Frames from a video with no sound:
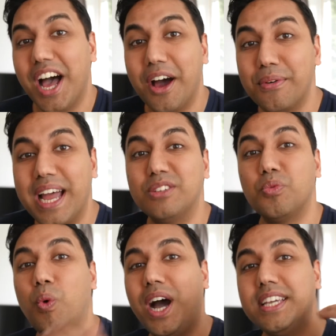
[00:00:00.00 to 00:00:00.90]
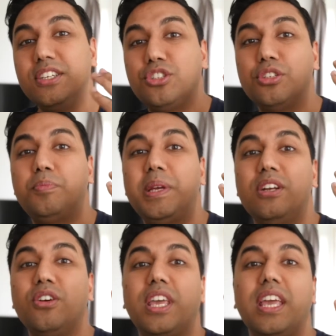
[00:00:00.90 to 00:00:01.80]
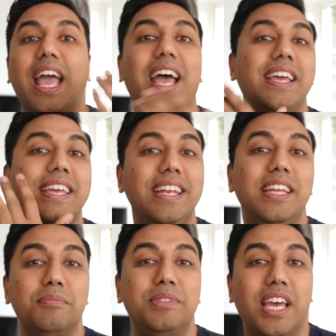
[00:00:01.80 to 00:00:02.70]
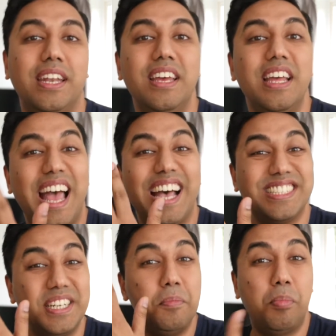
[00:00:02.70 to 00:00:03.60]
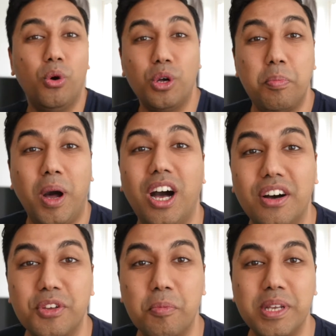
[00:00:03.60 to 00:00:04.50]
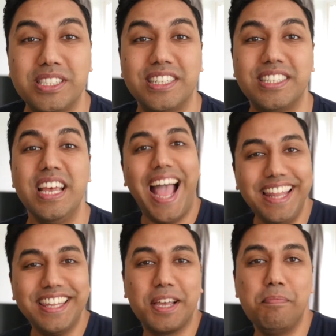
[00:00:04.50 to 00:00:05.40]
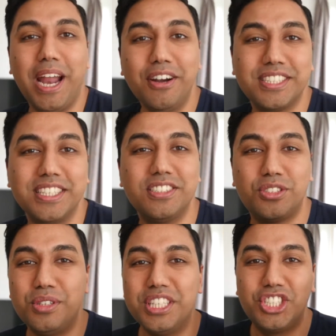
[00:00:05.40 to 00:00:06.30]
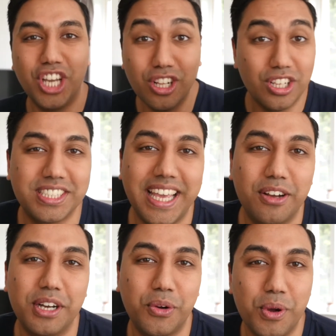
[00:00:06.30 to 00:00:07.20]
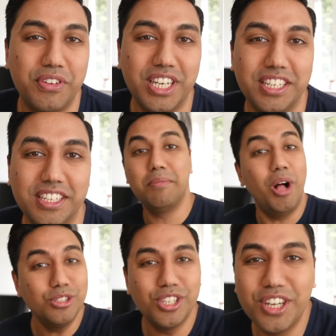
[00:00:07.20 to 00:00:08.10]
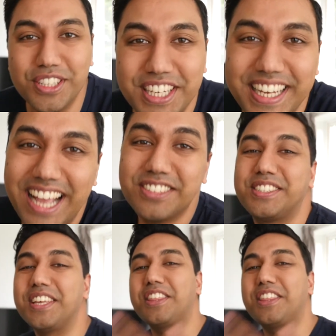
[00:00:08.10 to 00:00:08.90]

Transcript: around why you should be looking at Helium 10 as an important part of your business and the comparisons to the Jungle Scout equivalent. I'm also going to announce the